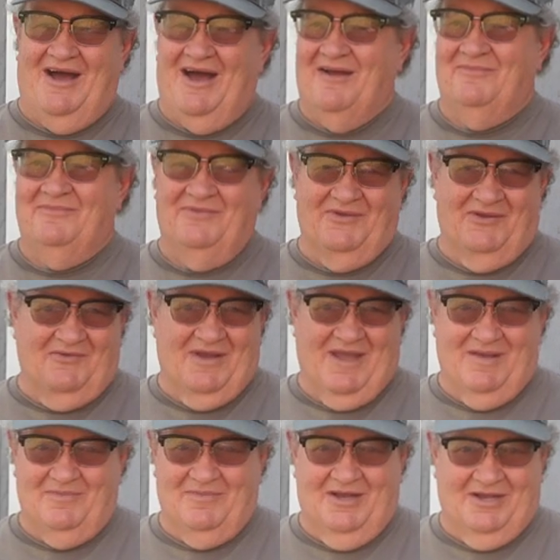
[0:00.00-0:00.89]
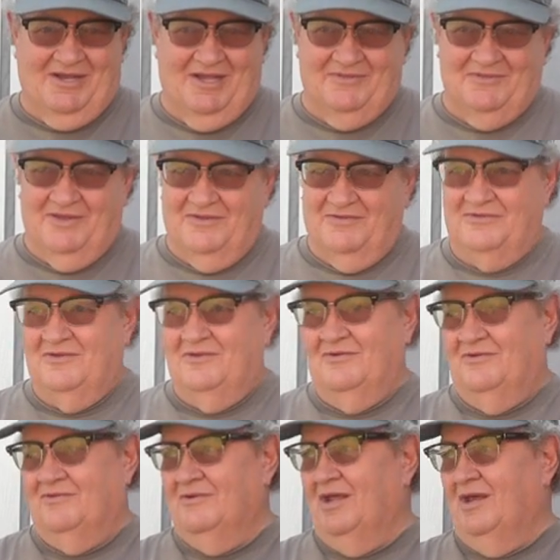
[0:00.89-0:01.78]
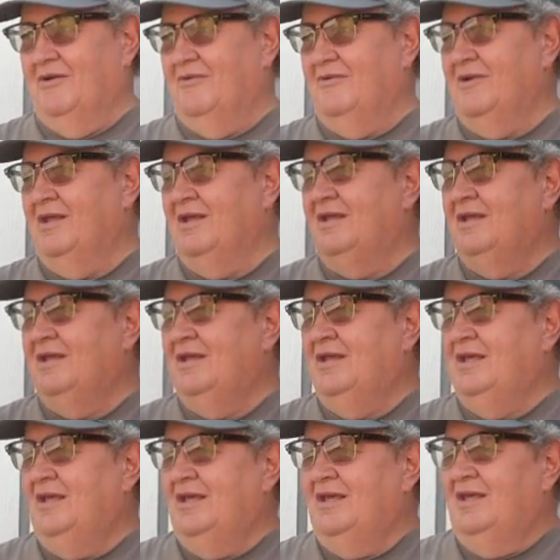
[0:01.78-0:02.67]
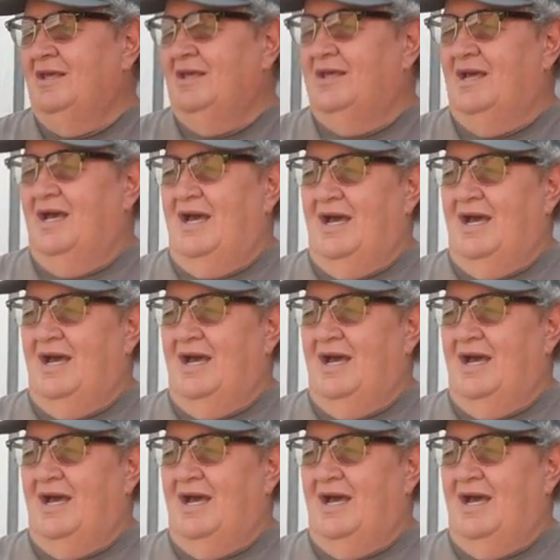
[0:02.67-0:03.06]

I'm so happy I got this. You don't know.